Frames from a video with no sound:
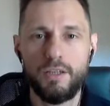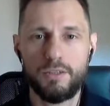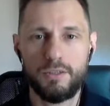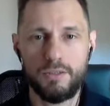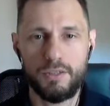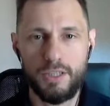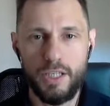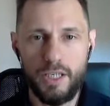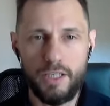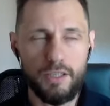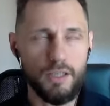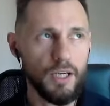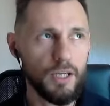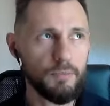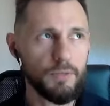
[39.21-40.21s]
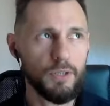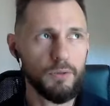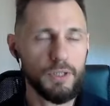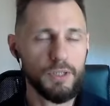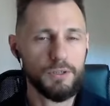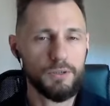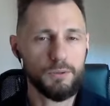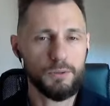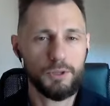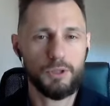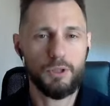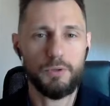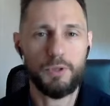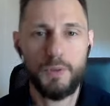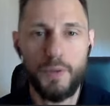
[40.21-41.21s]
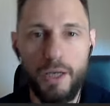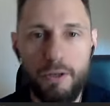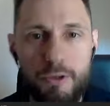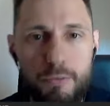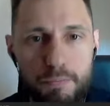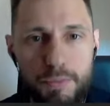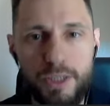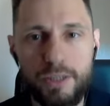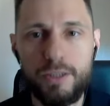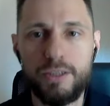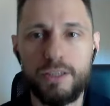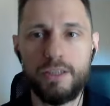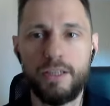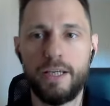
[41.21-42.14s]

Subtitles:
today I'm going to show you how to build